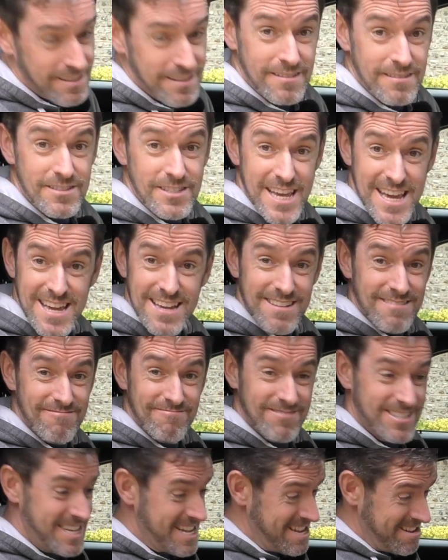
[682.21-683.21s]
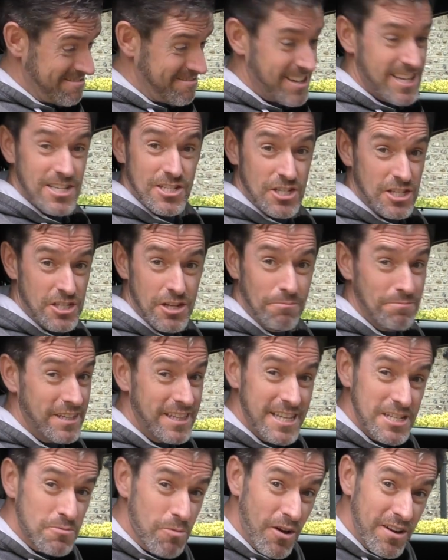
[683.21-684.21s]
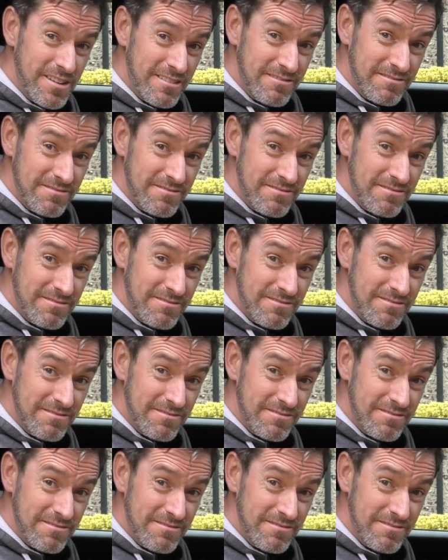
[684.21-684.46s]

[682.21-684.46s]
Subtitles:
See? She jumped in this one.